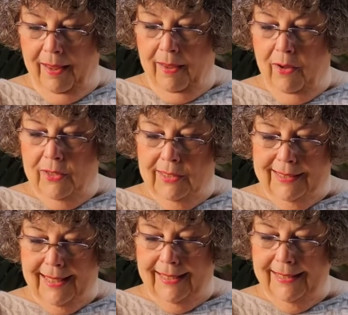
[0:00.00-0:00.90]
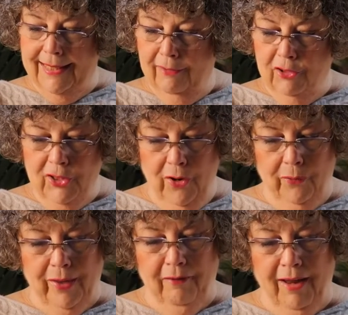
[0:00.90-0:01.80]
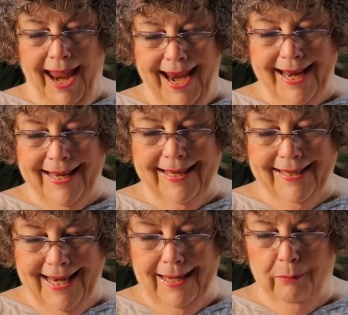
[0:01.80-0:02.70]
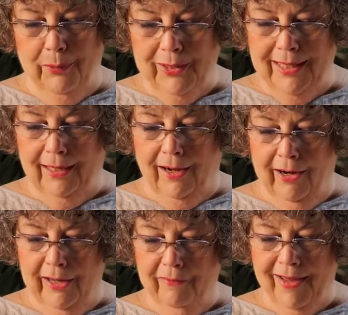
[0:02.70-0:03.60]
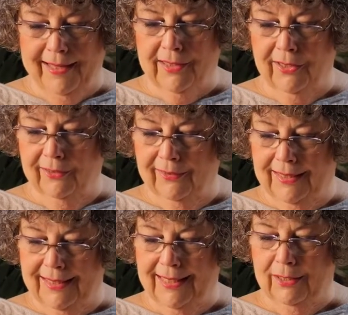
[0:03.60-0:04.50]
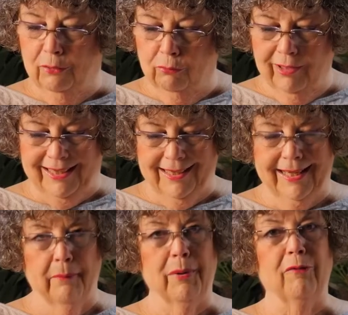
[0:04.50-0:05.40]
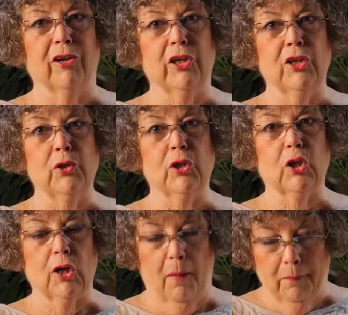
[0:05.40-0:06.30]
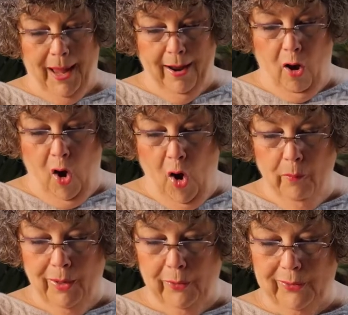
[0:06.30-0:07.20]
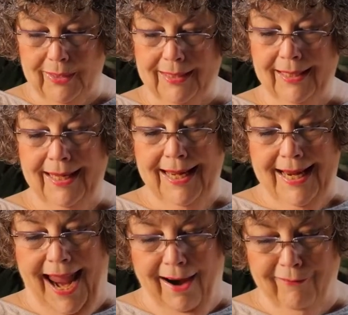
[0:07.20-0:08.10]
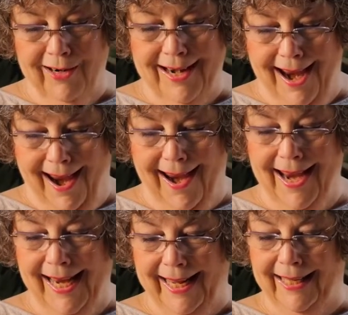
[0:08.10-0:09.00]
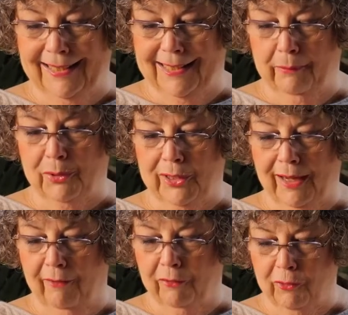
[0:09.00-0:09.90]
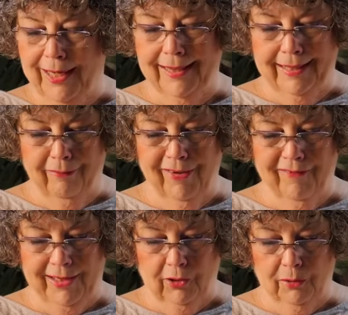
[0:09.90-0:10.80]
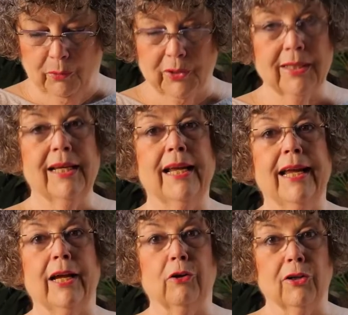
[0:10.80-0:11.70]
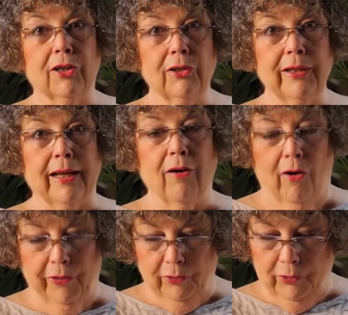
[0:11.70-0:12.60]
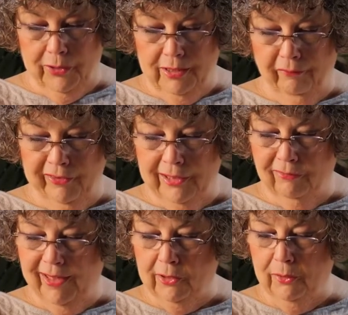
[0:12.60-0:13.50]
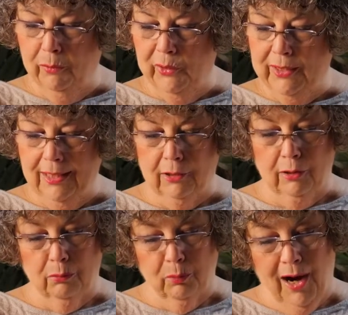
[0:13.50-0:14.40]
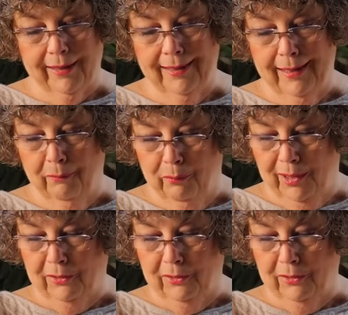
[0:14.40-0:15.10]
Studies have shown that 18% of cardiovascular disease risk can be reduced by almost every day eating consumption of green leafy vegetables, including all the cruciferous vegetables such as broccoli and Brussels